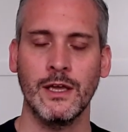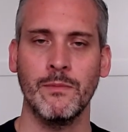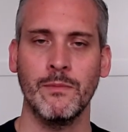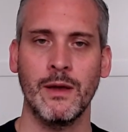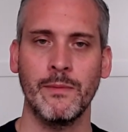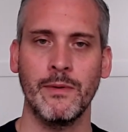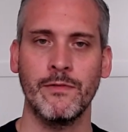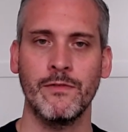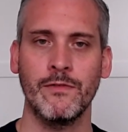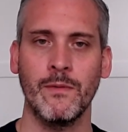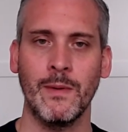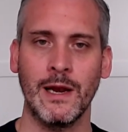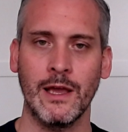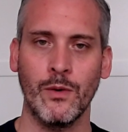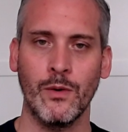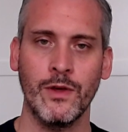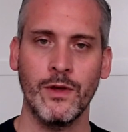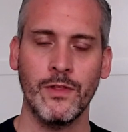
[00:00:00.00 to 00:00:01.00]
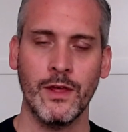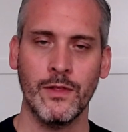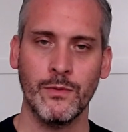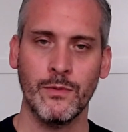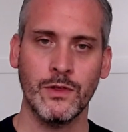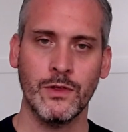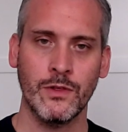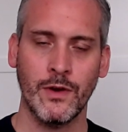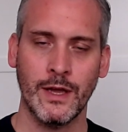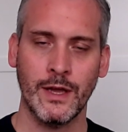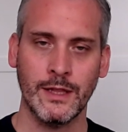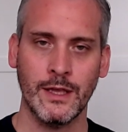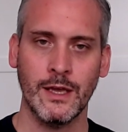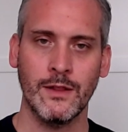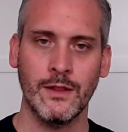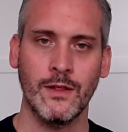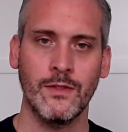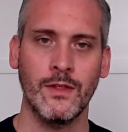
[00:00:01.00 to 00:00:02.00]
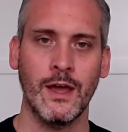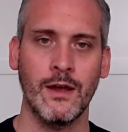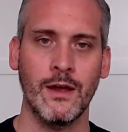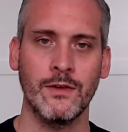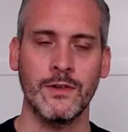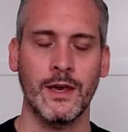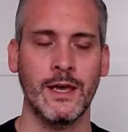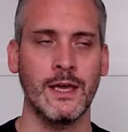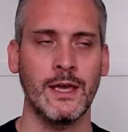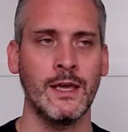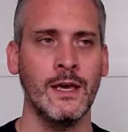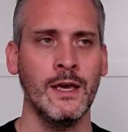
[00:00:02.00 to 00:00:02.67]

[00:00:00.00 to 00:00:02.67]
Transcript: You may be familiar with it. There was this idea that there's the